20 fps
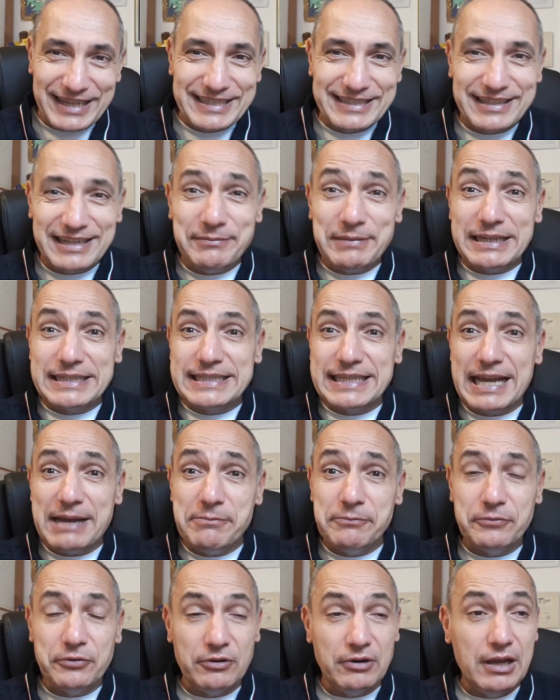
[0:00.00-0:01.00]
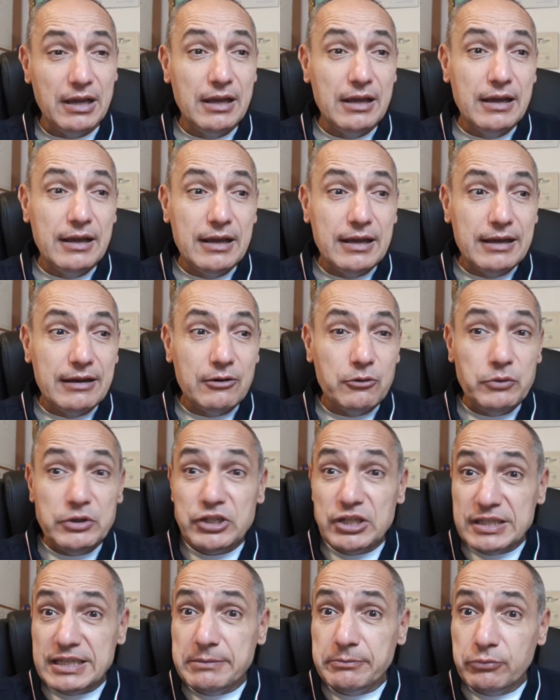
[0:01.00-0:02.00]
extreme example, which
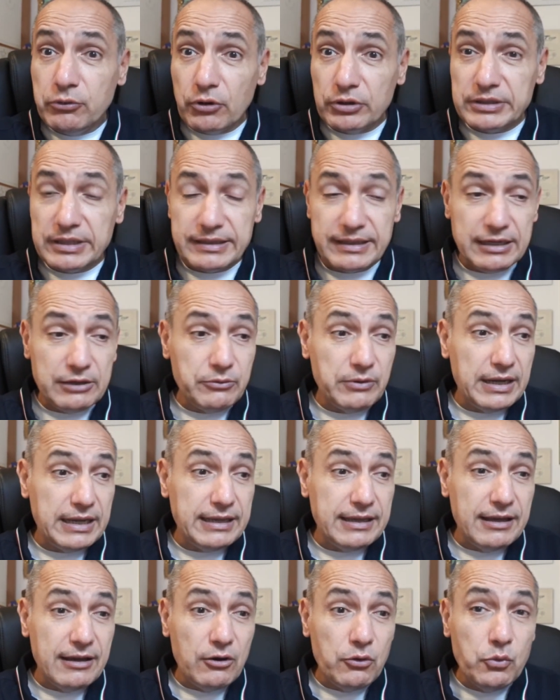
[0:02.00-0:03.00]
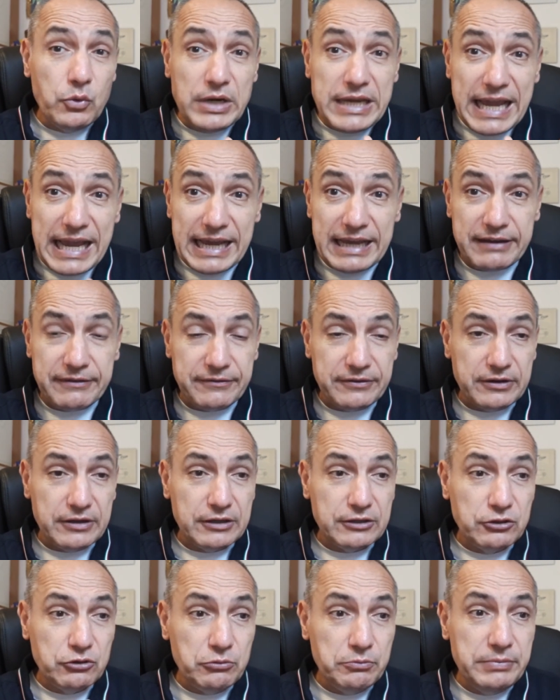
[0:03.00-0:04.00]
is important anyway. We have
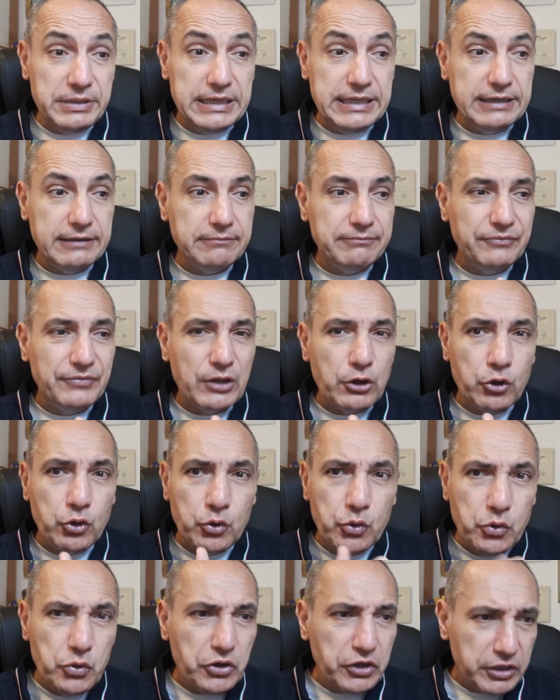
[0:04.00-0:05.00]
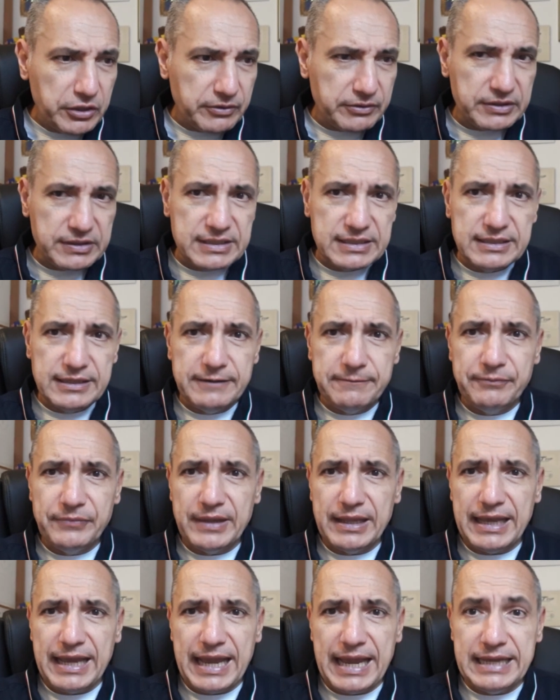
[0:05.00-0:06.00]
to be curious
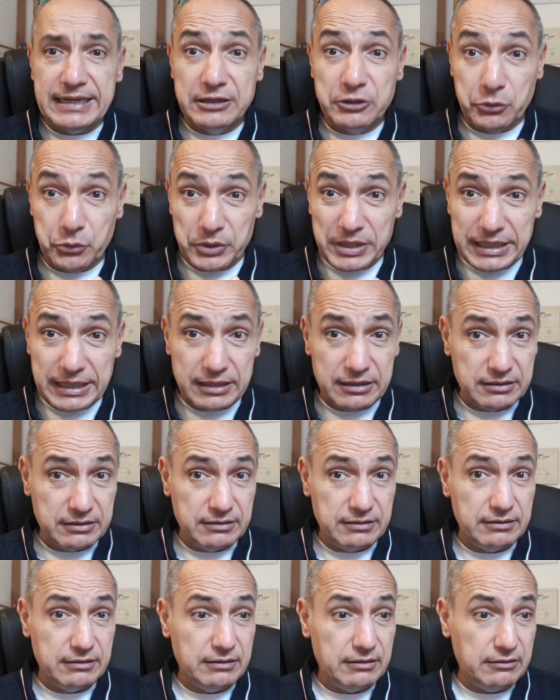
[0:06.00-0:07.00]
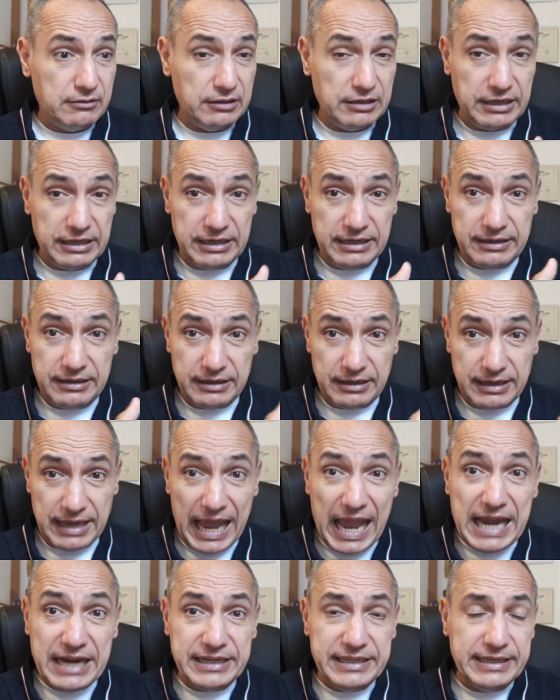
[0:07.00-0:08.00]
and critic in
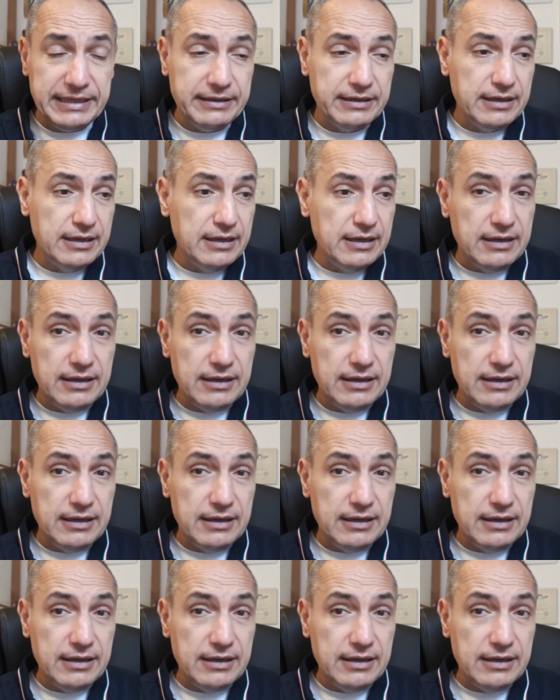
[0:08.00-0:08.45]
any